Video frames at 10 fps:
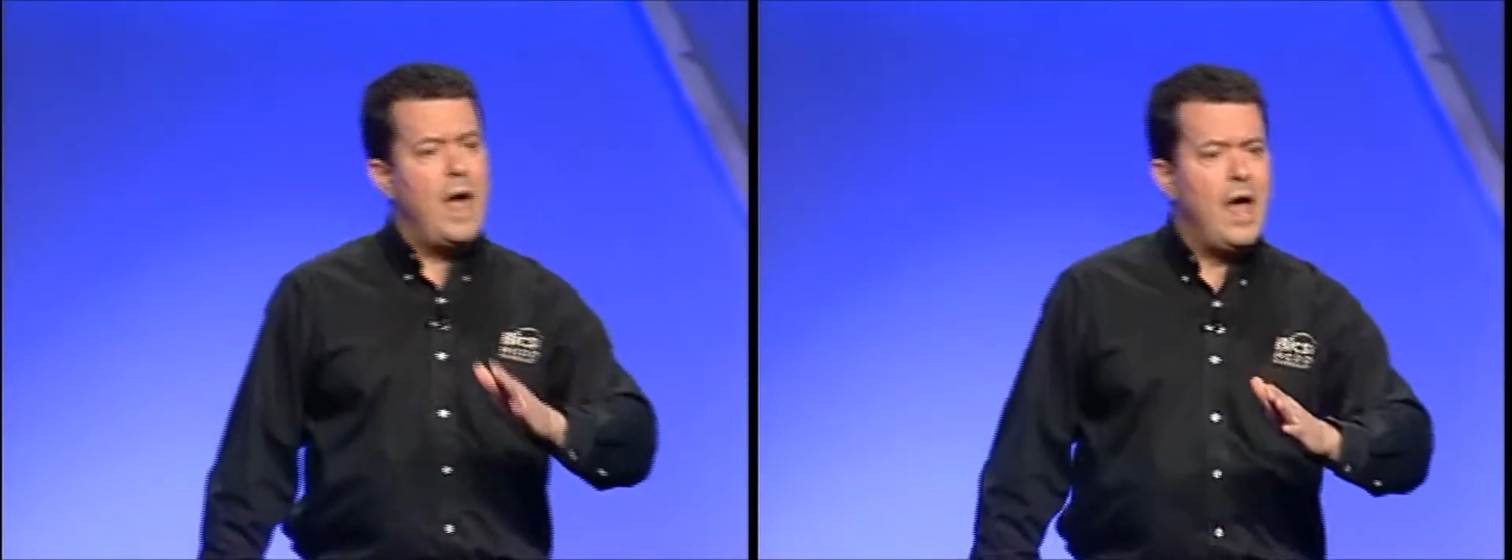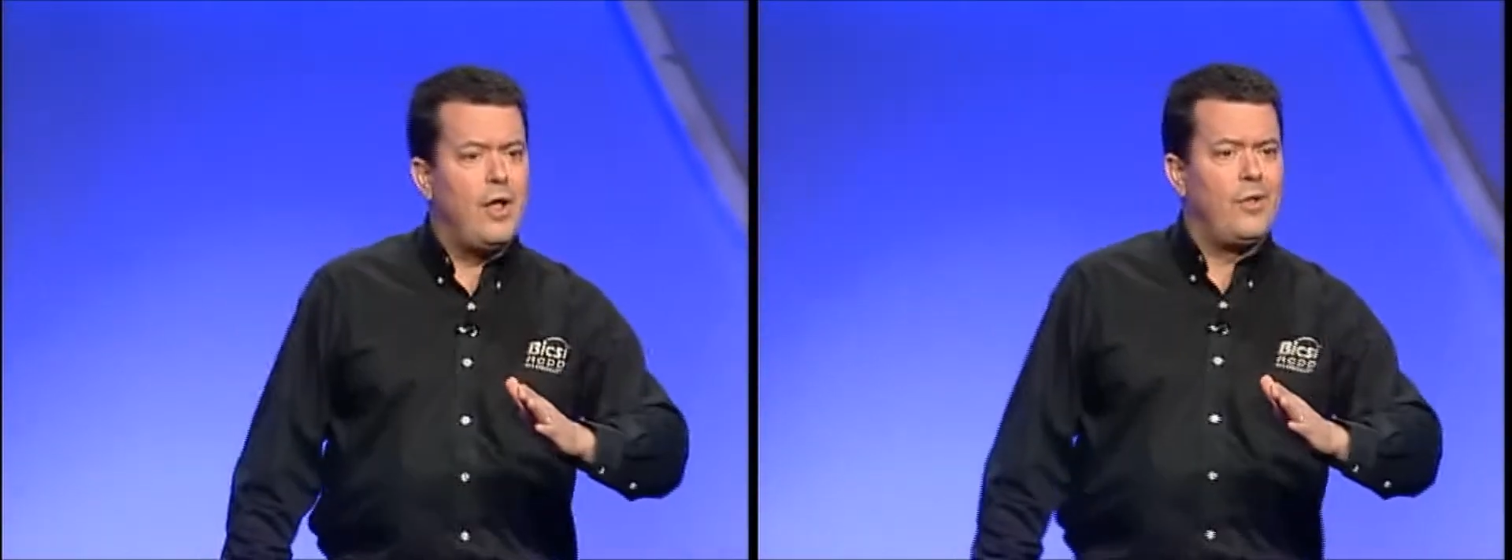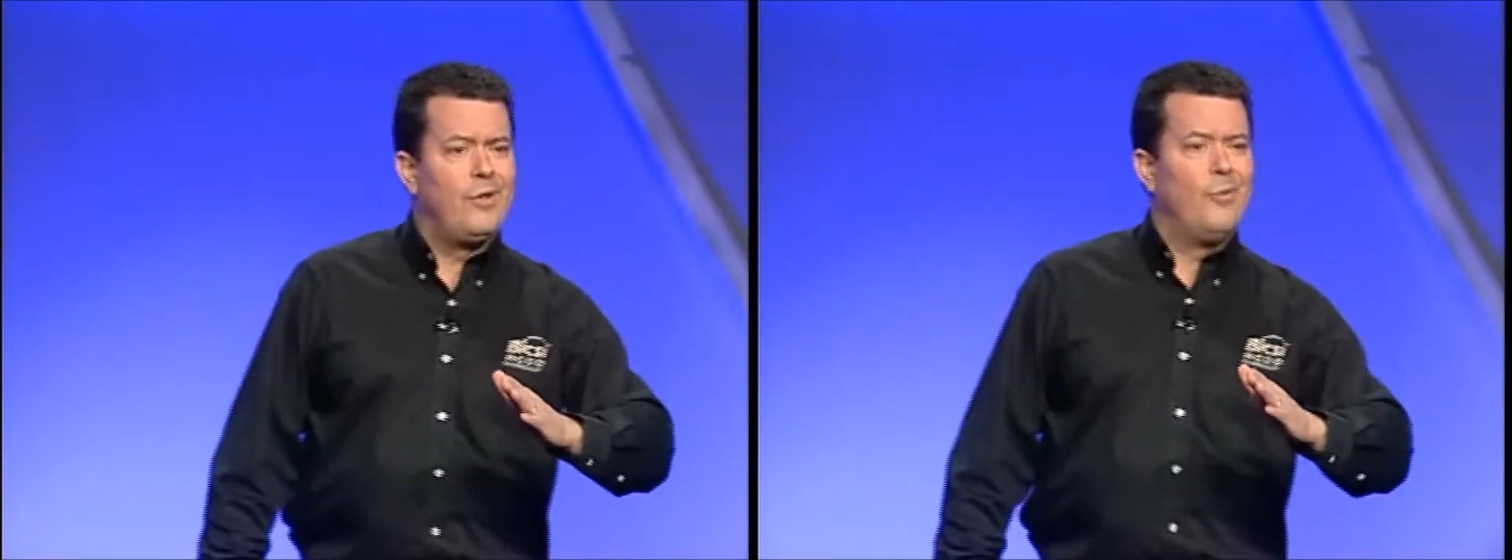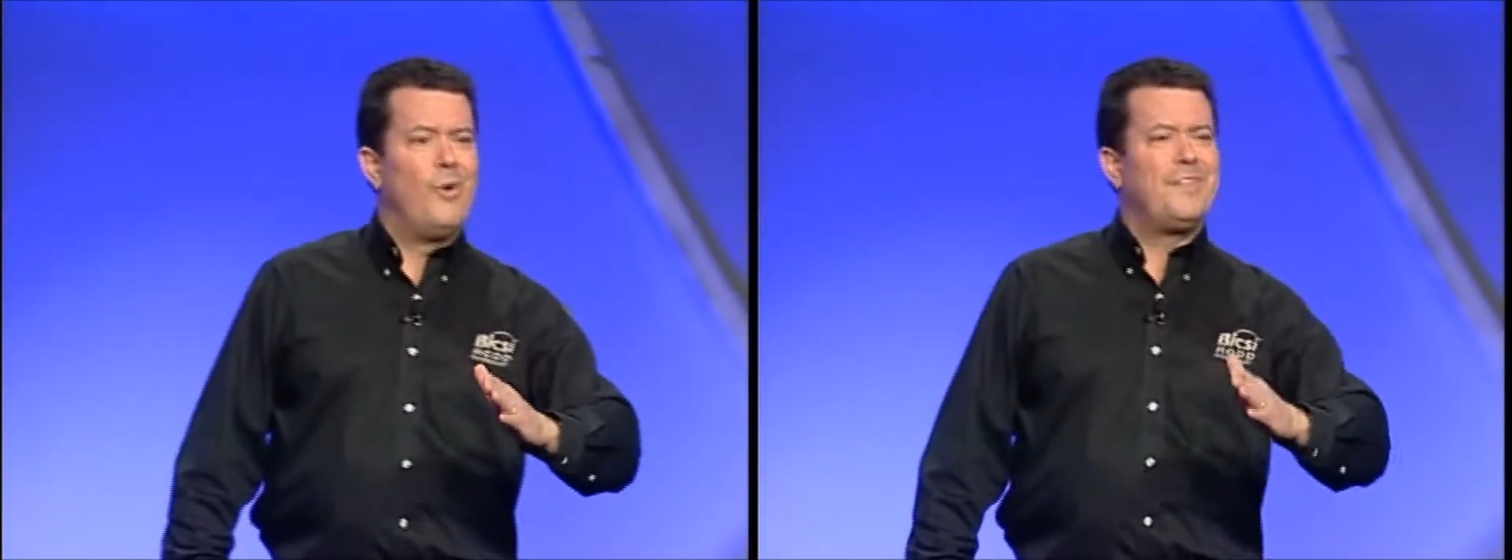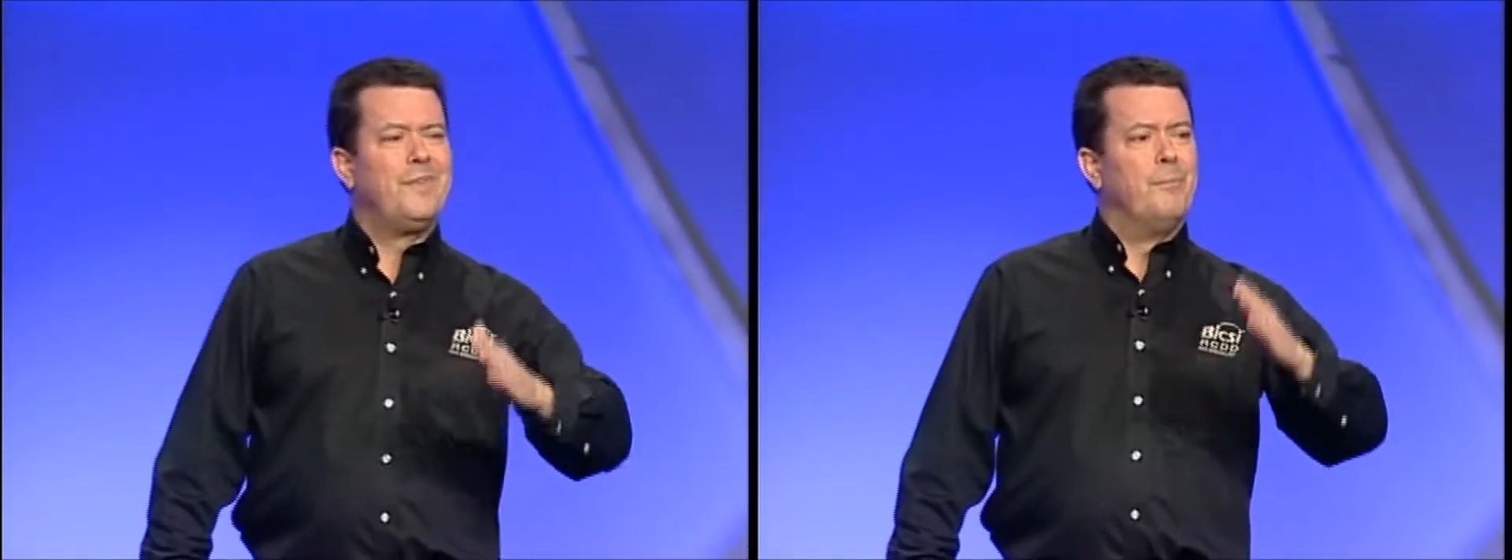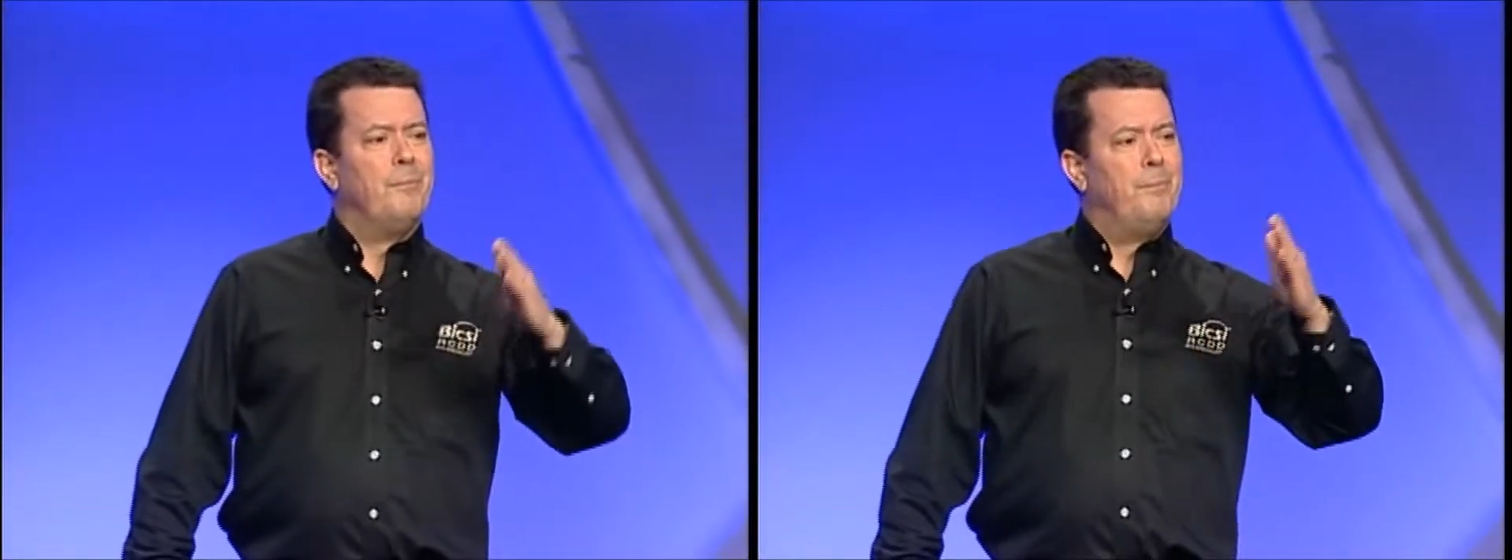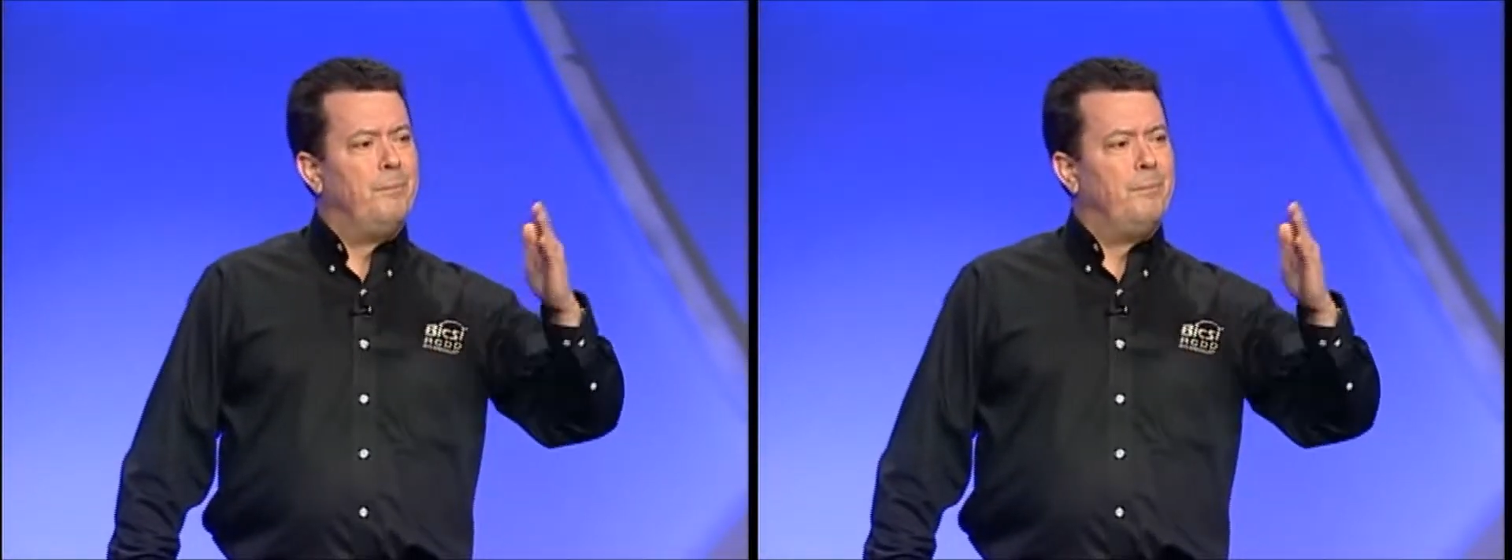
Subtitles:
well what the